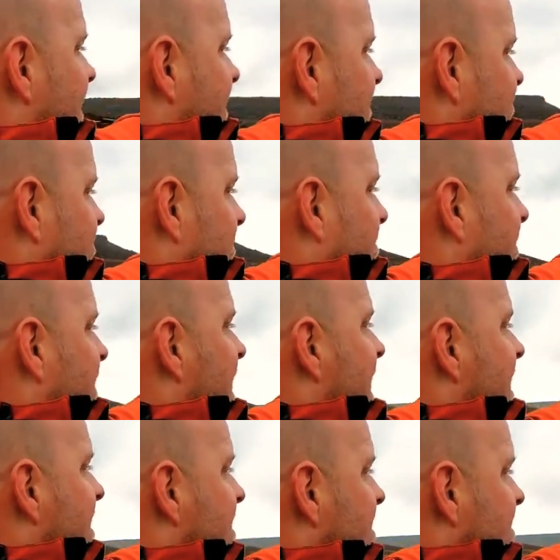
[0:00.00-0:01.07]
along top of
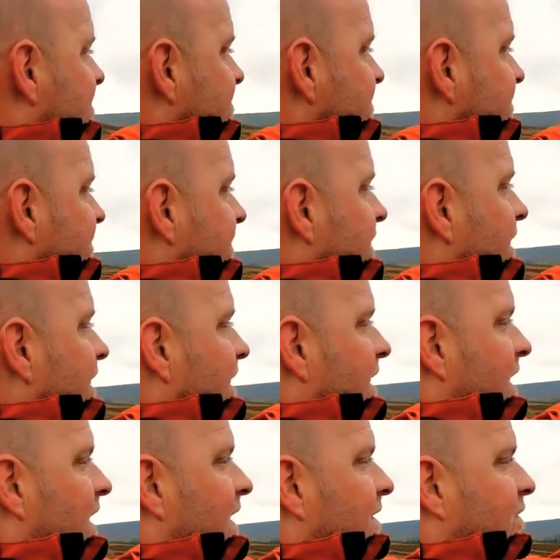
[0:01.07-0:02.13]
there
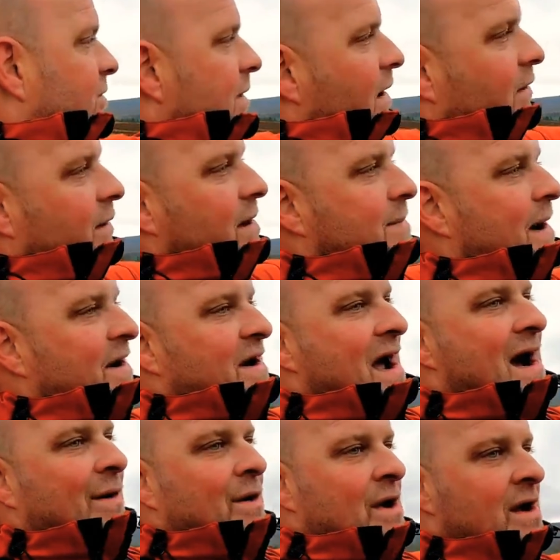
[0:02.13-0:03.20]
and come all the way back
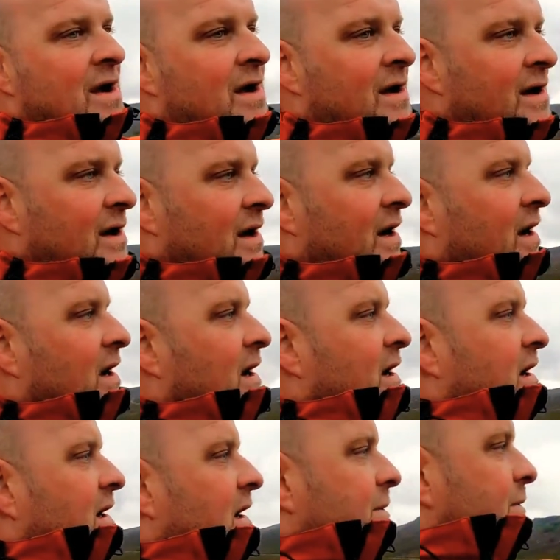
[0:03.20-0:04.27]
down,
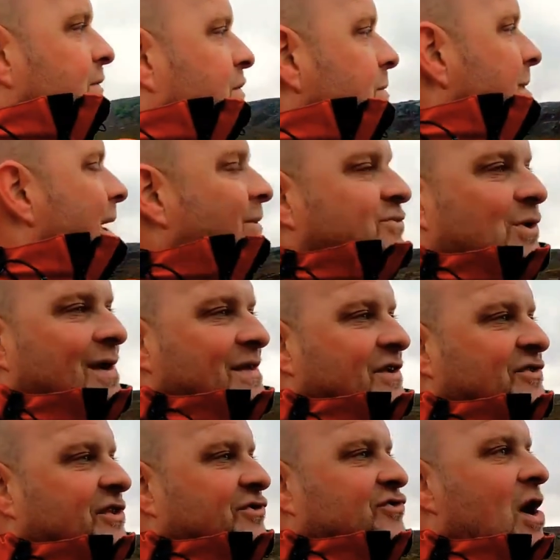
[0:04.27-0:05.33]
and we've come down to
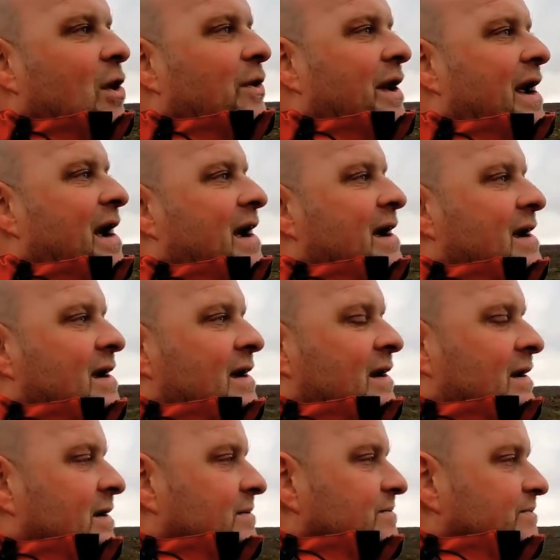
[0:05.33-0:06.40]
Othersid Road here
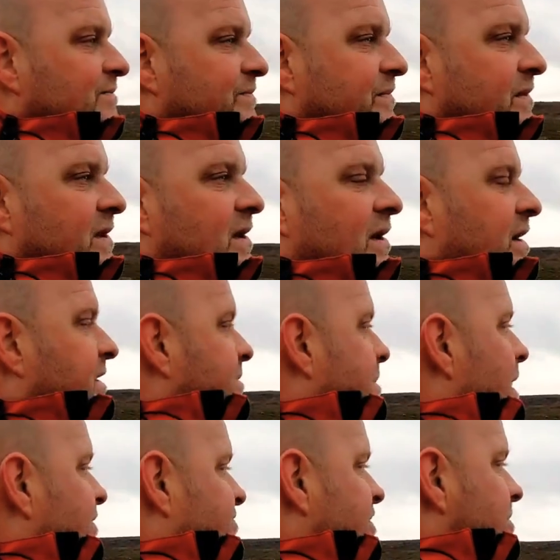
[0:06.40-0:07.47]
in the
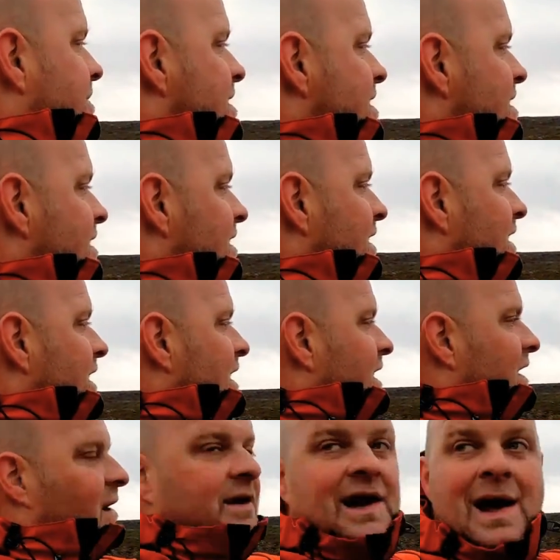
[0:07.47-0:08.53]
bottom,
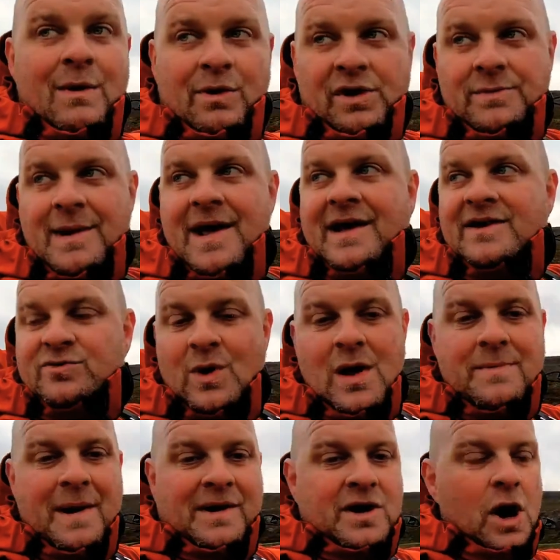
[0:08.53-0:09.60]
and now we're going to make us way
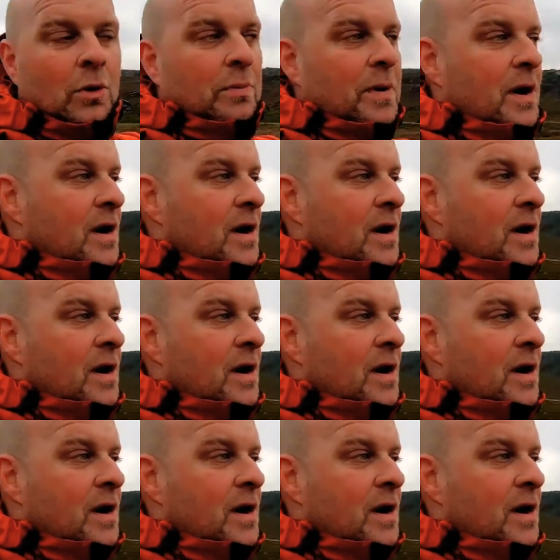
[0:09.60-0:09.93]
back up.